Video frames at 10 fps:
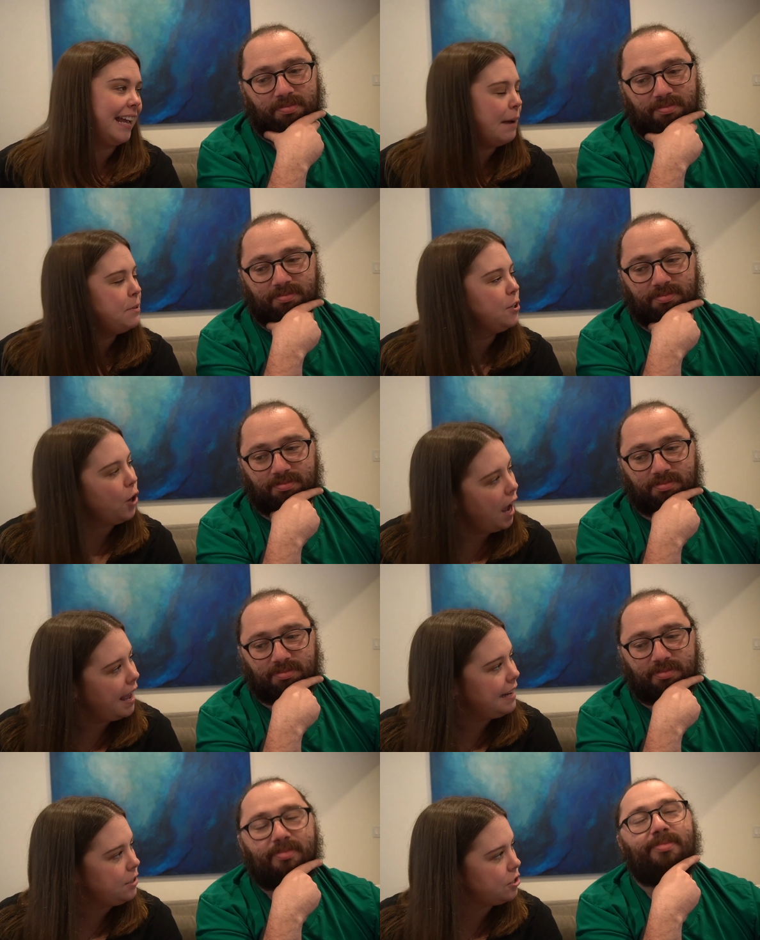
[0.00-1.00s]
Speaker 1: Captain
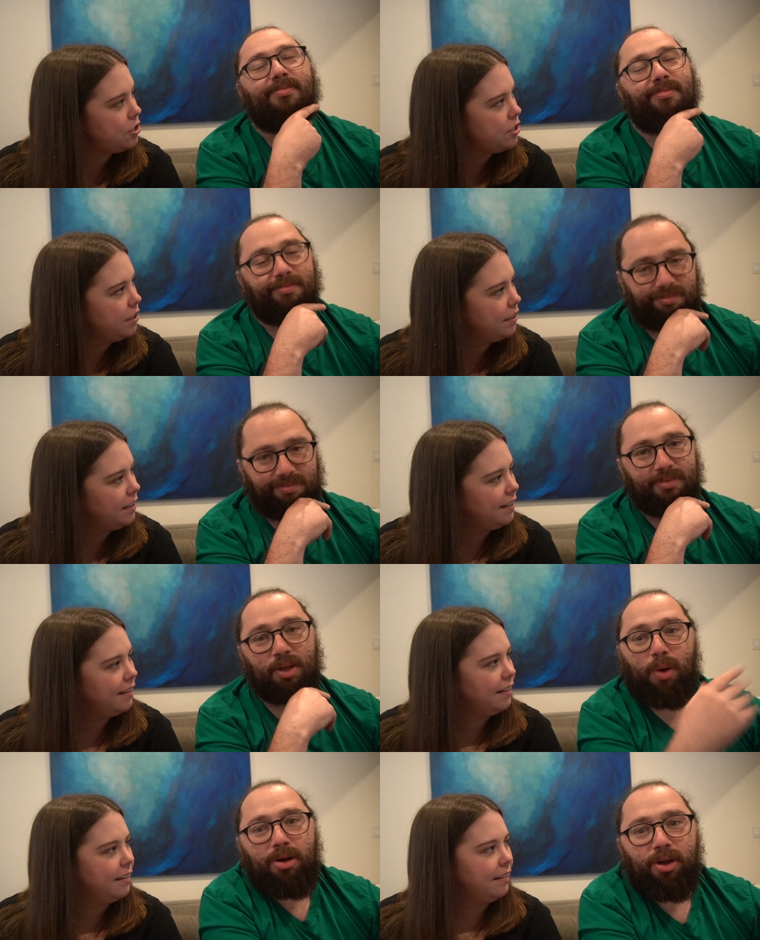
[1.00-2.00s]
Crunch!
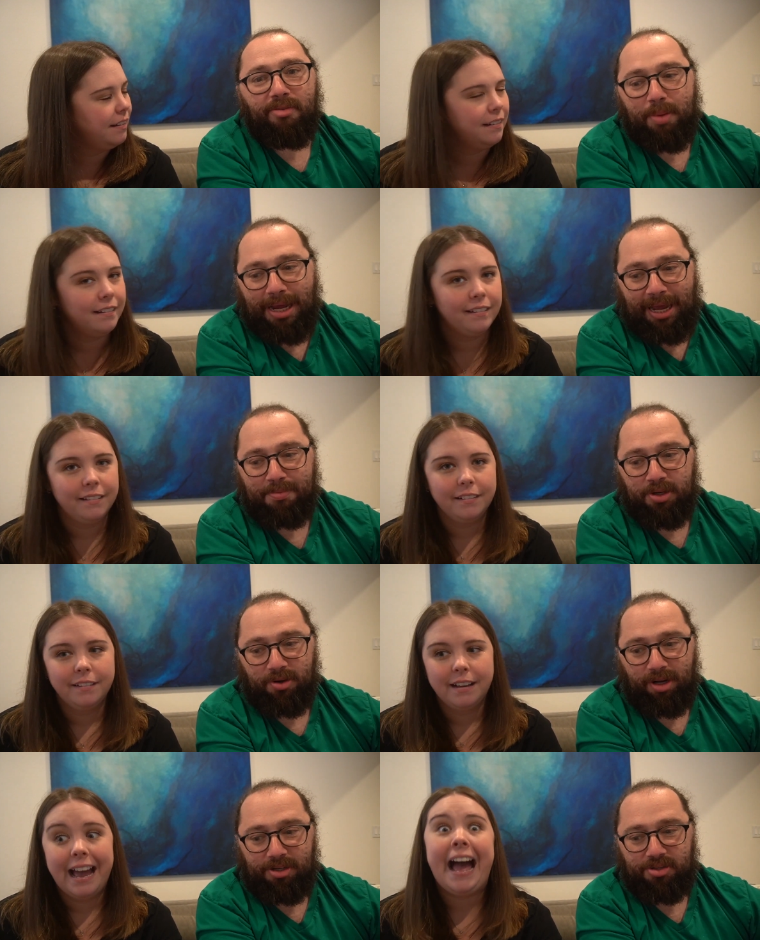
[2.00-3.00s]
Speaker 2: Then why don't you ever buy Captain
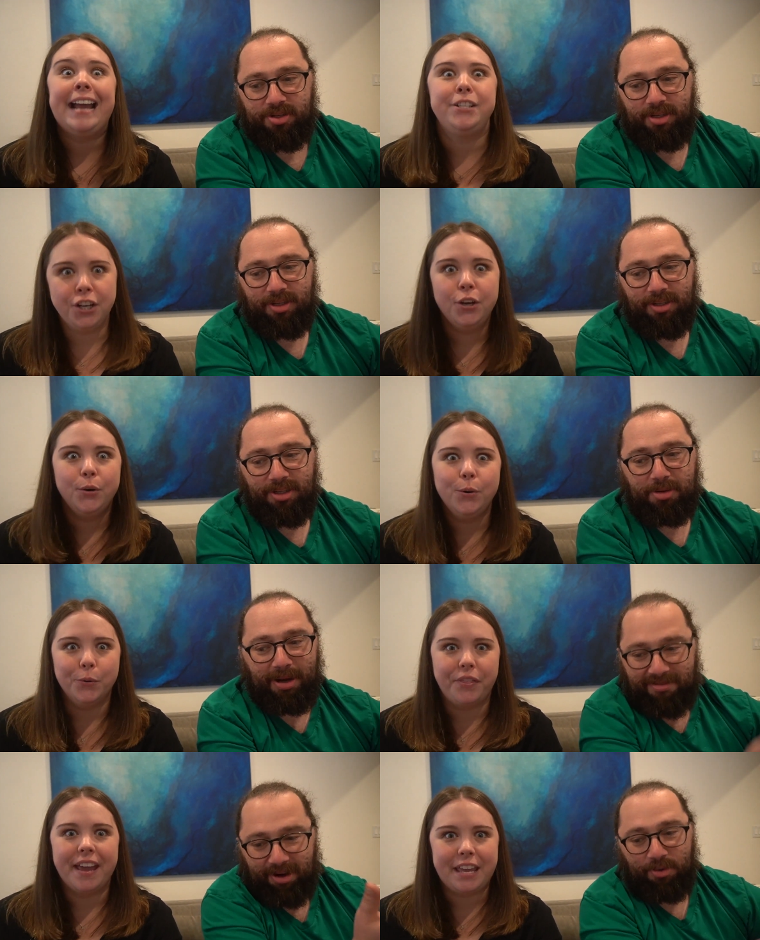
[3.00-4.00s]
Crunch? I do!
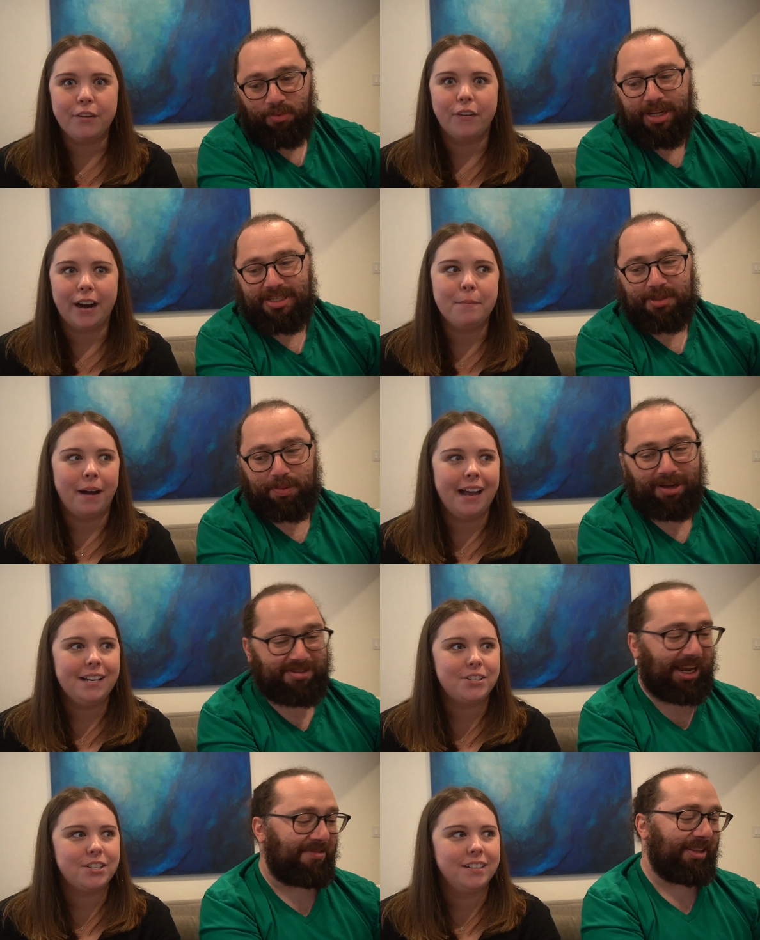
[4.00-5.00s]
My
Speaker 1: freaking Reese's
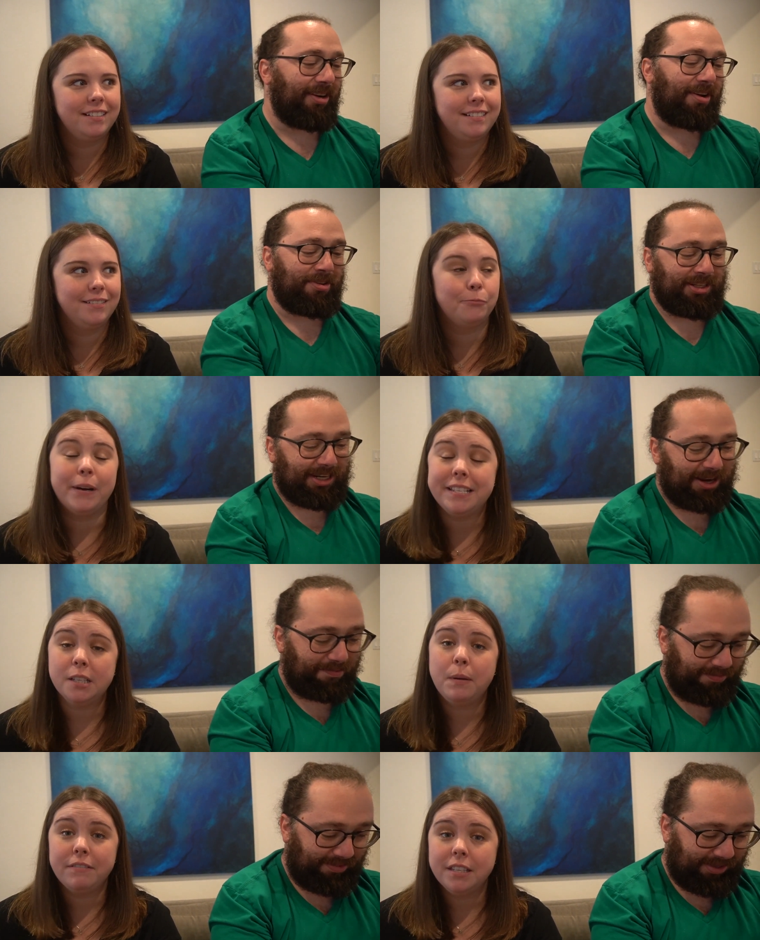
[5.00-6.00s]
Puffs all the time.
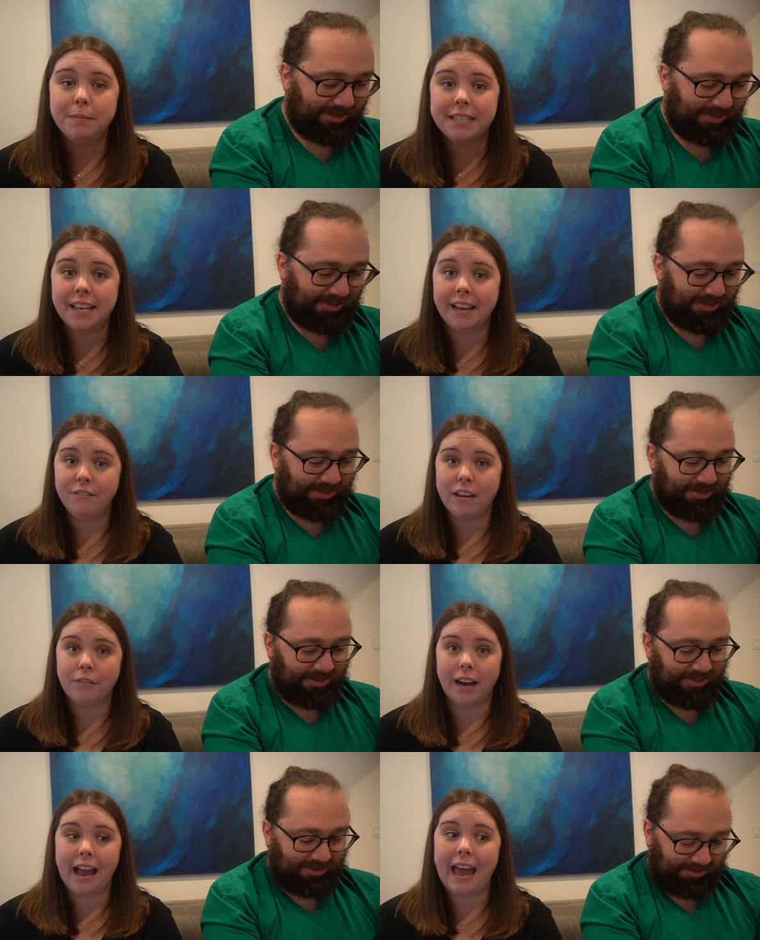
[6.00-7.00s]
Reese's Puffs is my second favorite,